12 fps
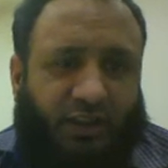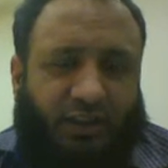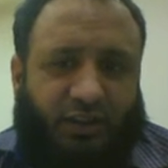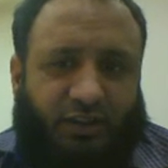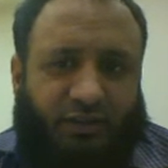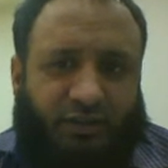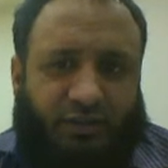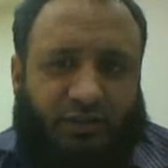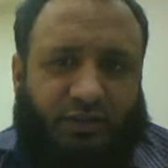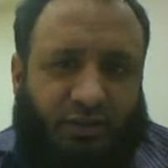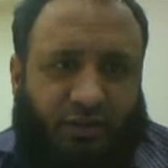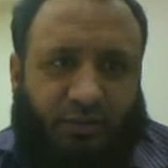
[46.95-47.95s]
in
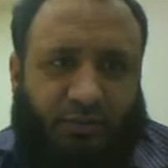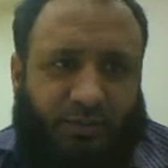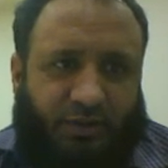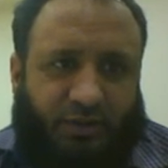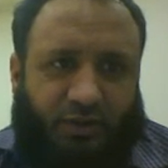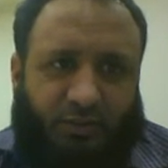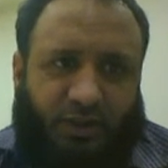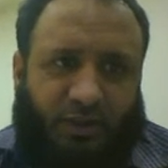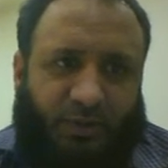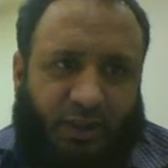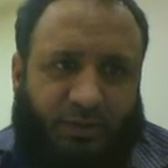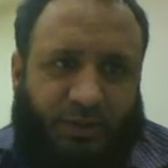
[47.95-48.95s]

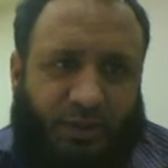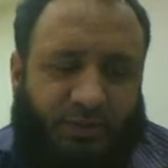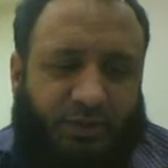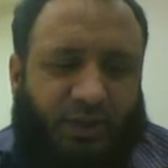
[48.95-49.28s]
Omnet++.